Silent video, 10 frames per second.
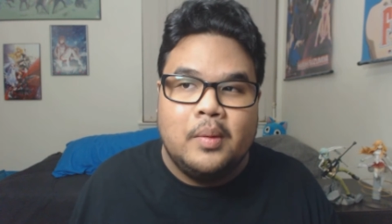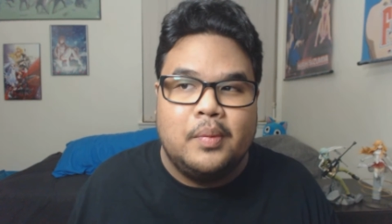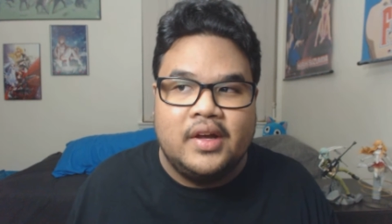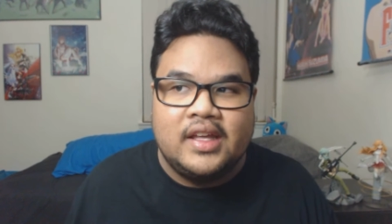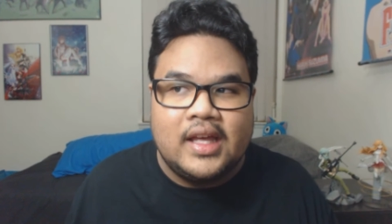
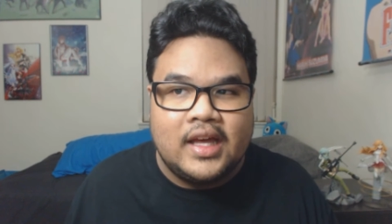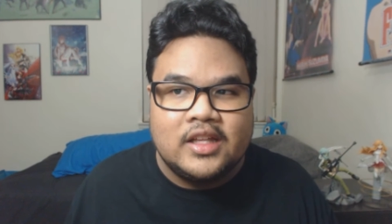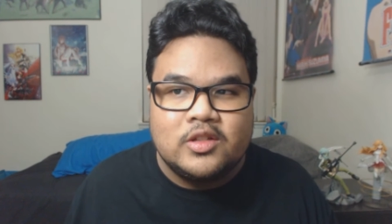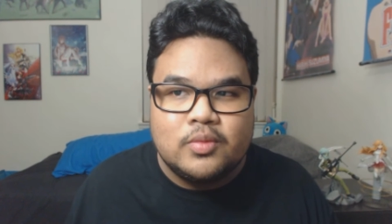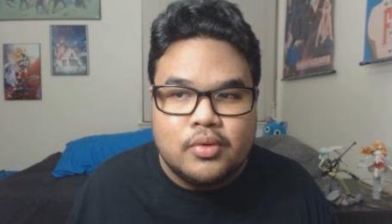But yeah,
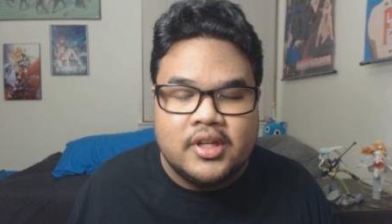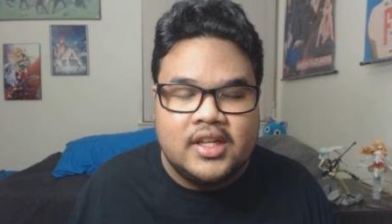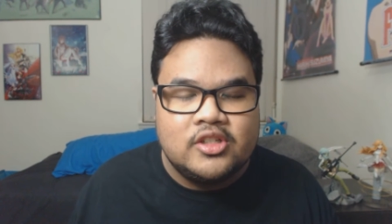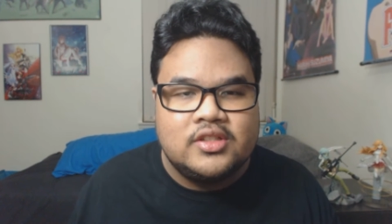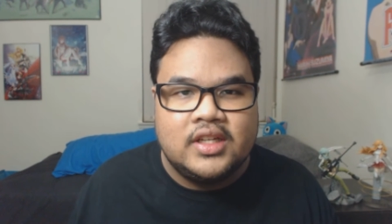it's pretty
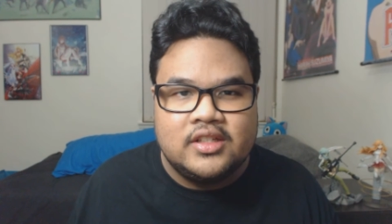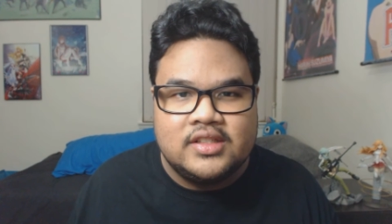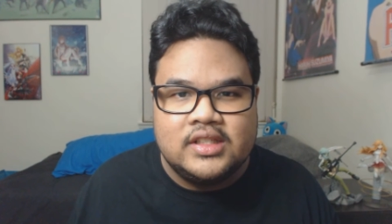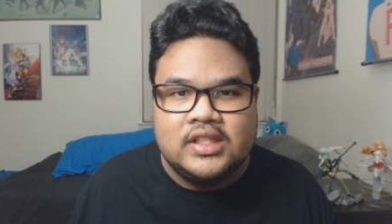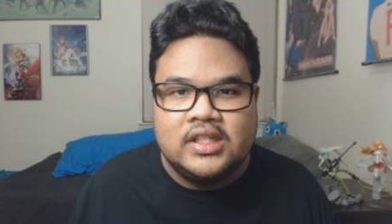interesting to
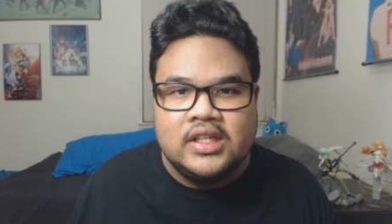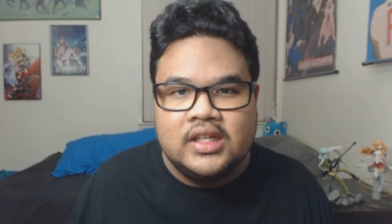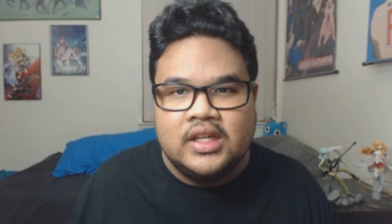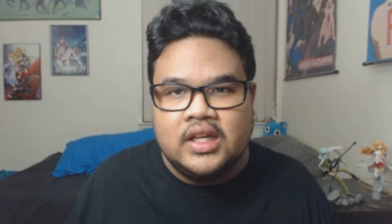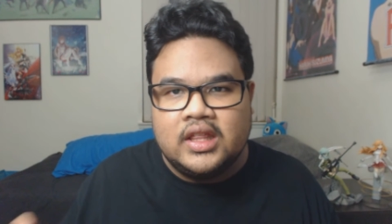see
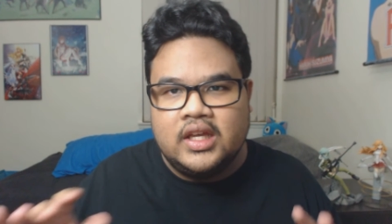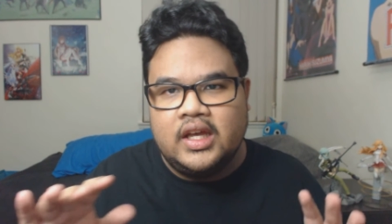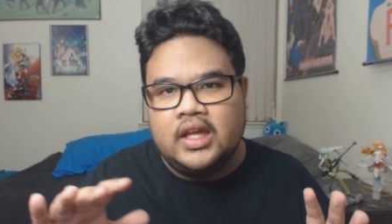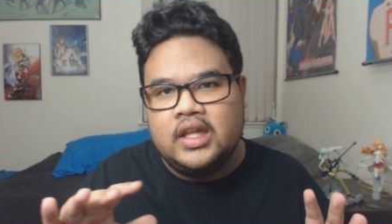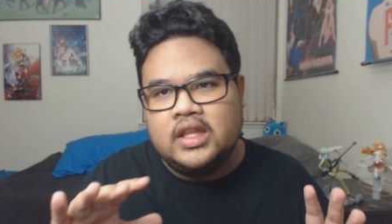
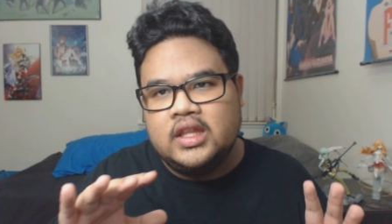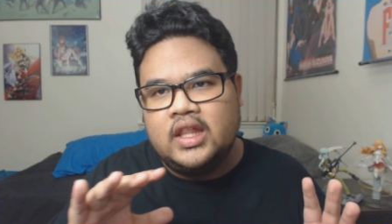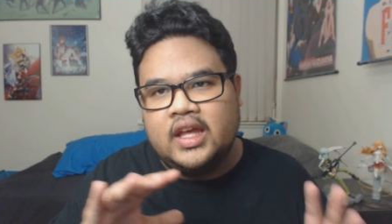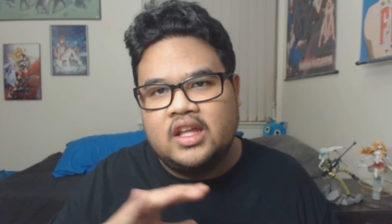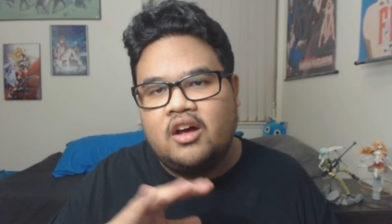the
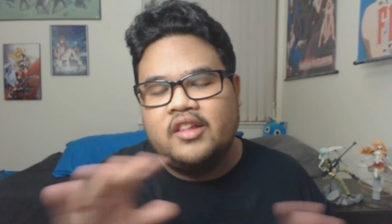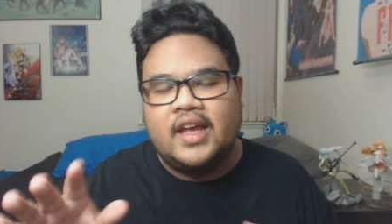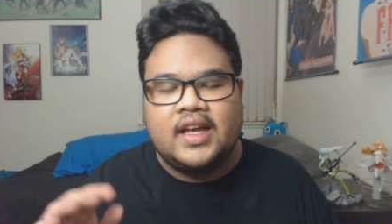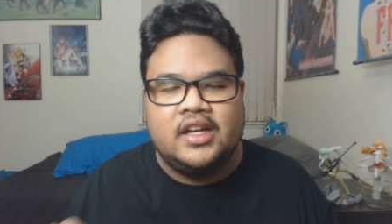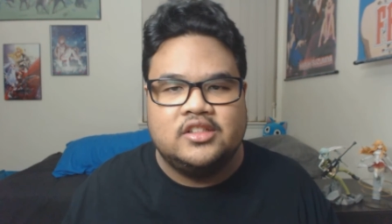like all
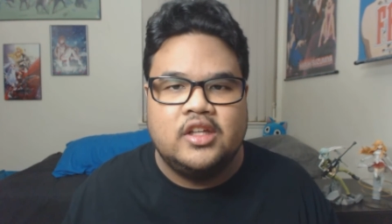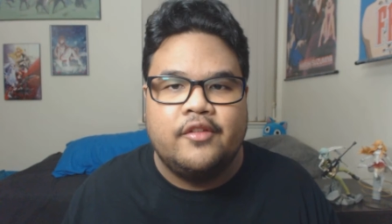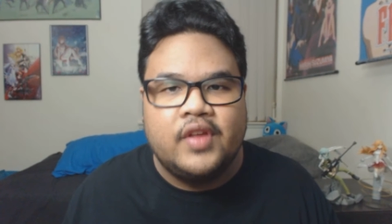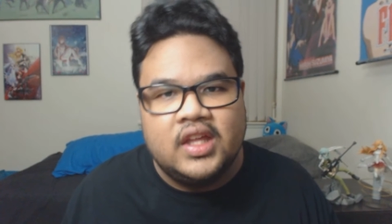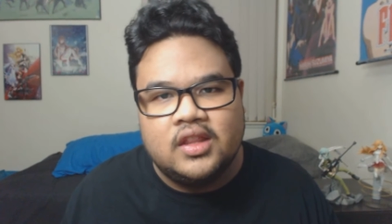that kind of
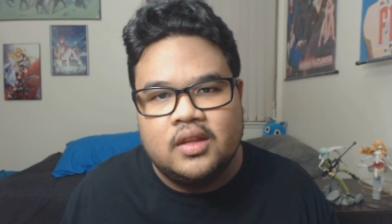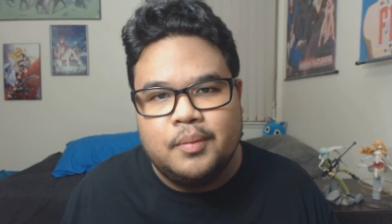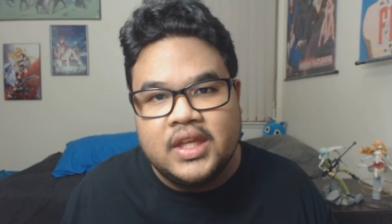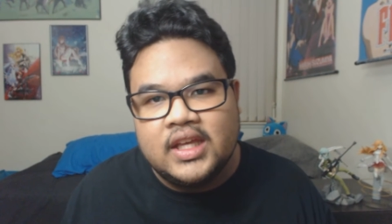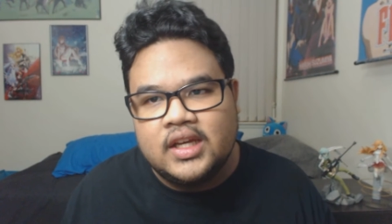stuff in the
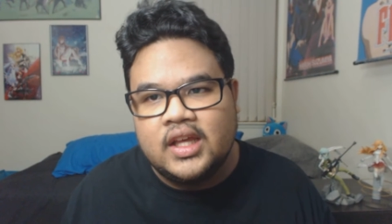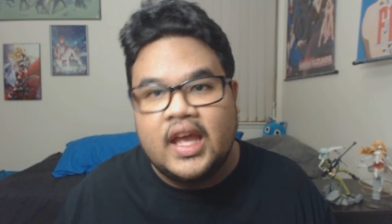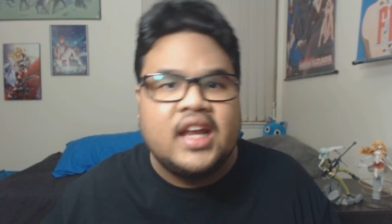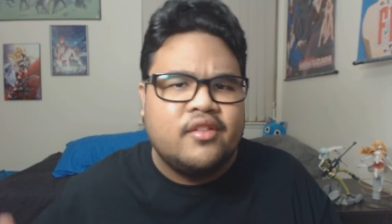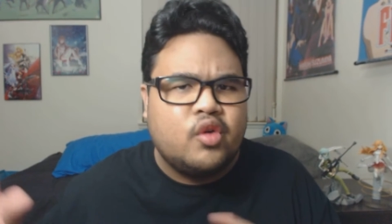beginning
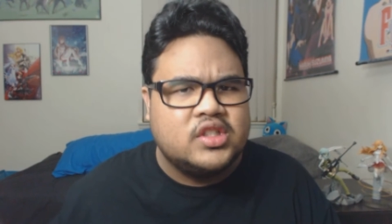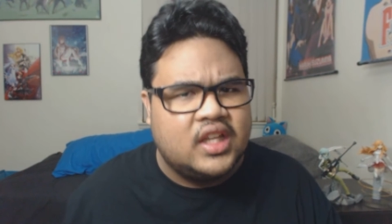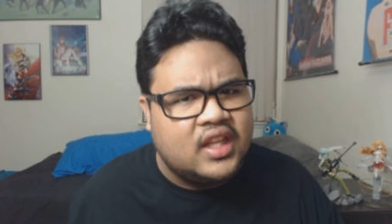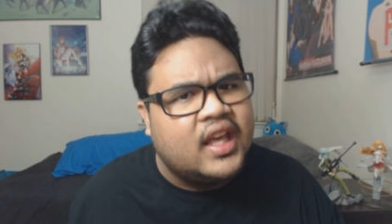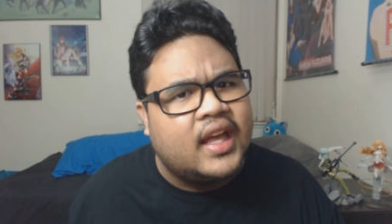and of course
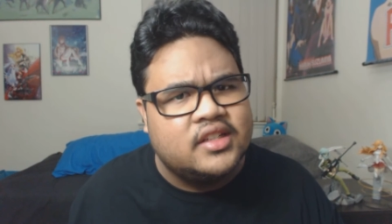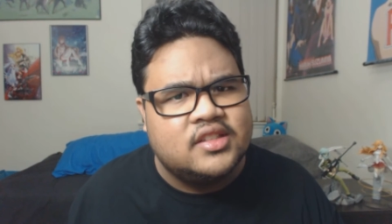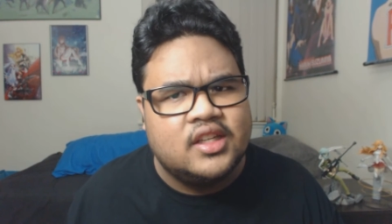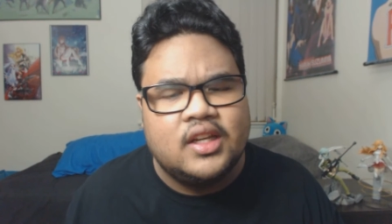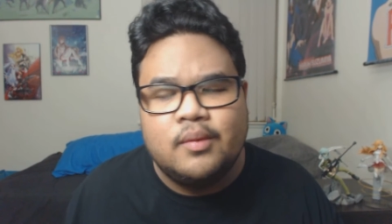at the end
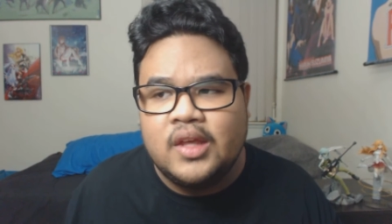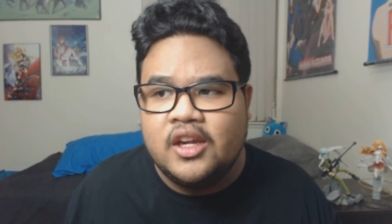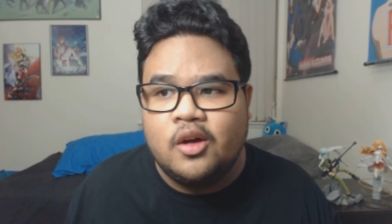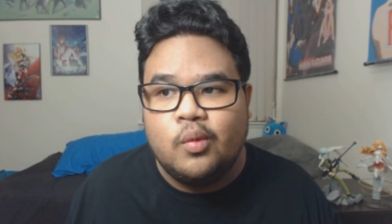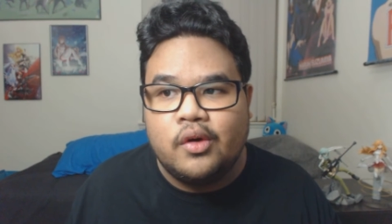seeing him
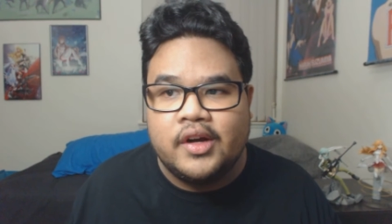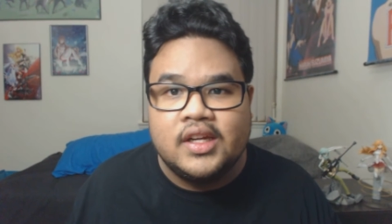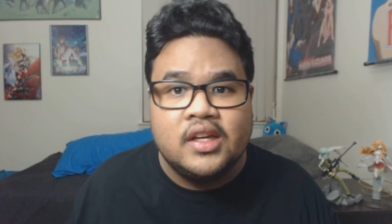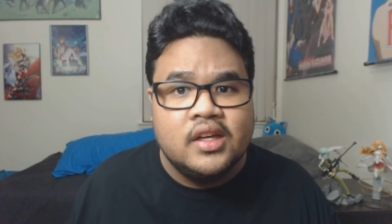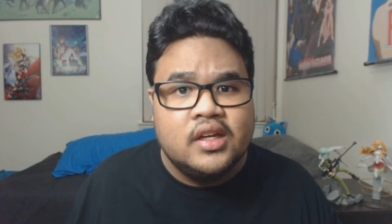getting all
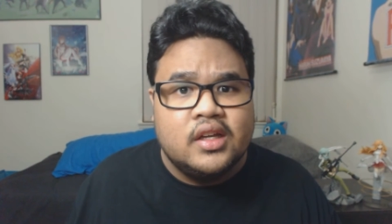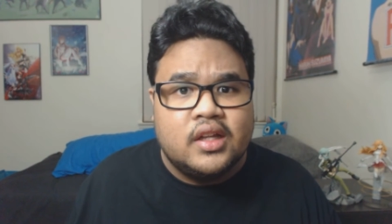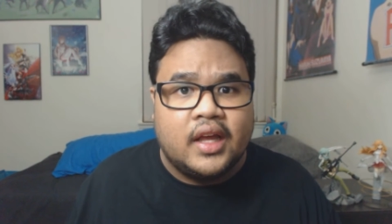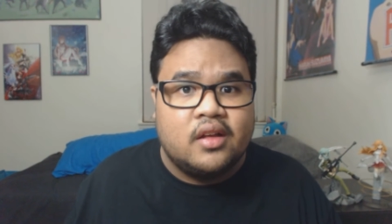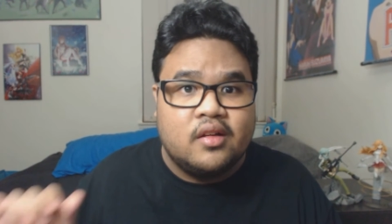worried,
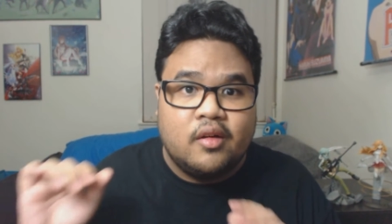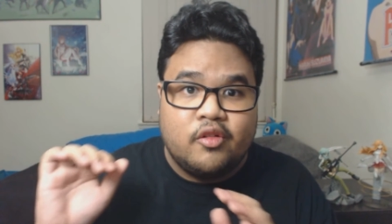like